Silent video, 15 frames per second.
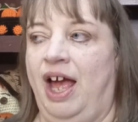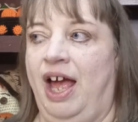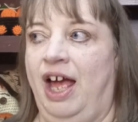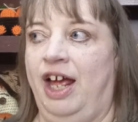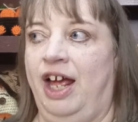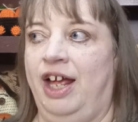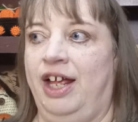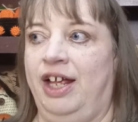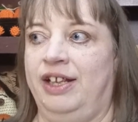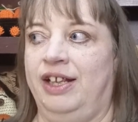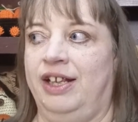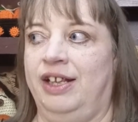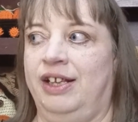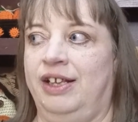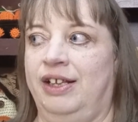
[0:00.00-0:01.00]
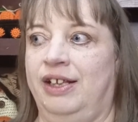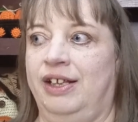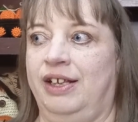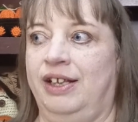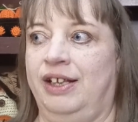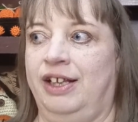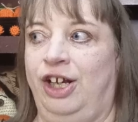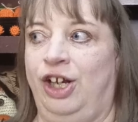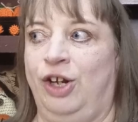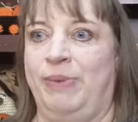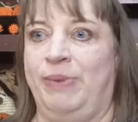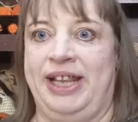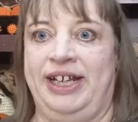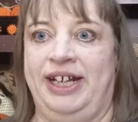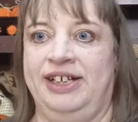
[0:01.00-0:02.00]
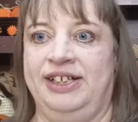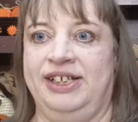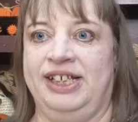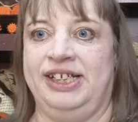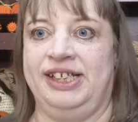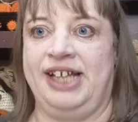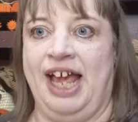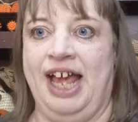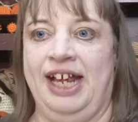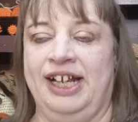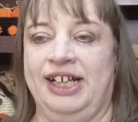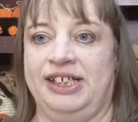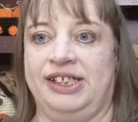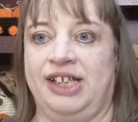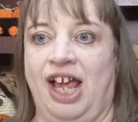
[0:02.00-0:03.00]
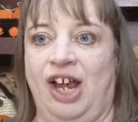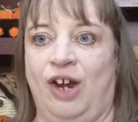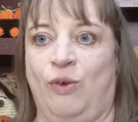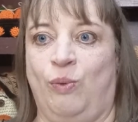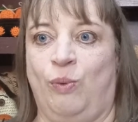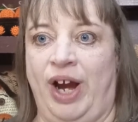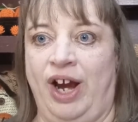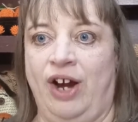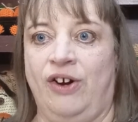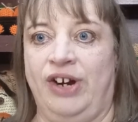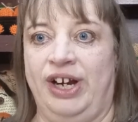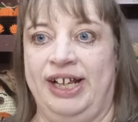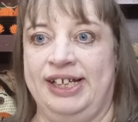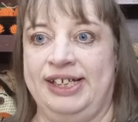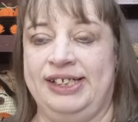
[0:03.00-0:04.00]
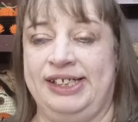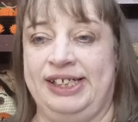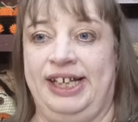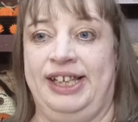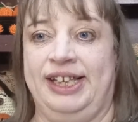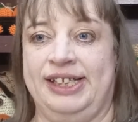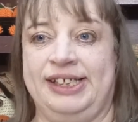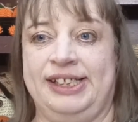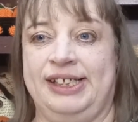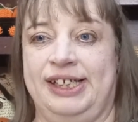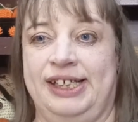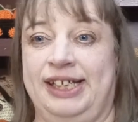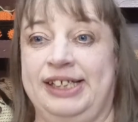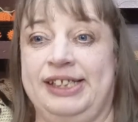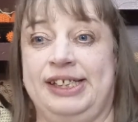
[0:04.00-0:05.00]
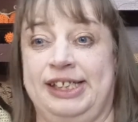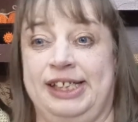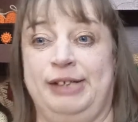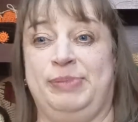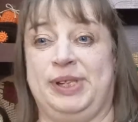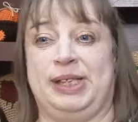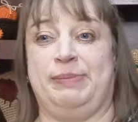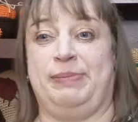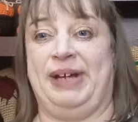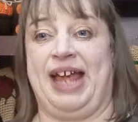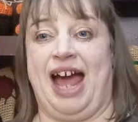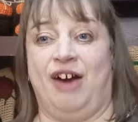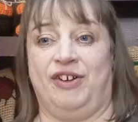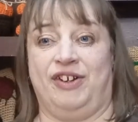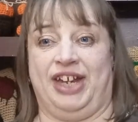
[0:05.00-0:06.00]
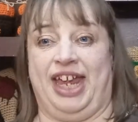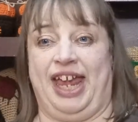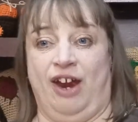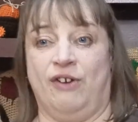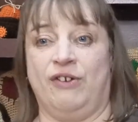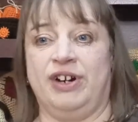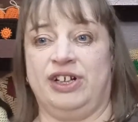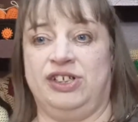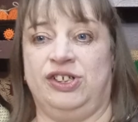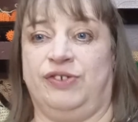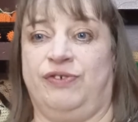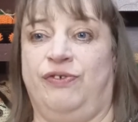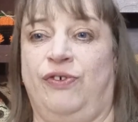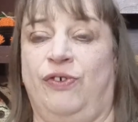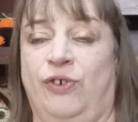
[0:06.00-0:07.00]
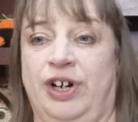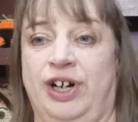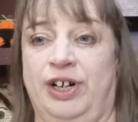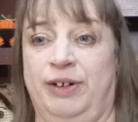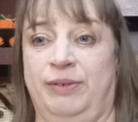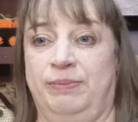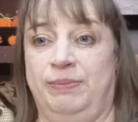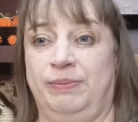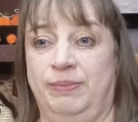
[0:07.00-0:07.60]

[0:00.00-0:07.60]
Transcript: And you know, by the end of the day, it's like, where is he? This seems to be out of character for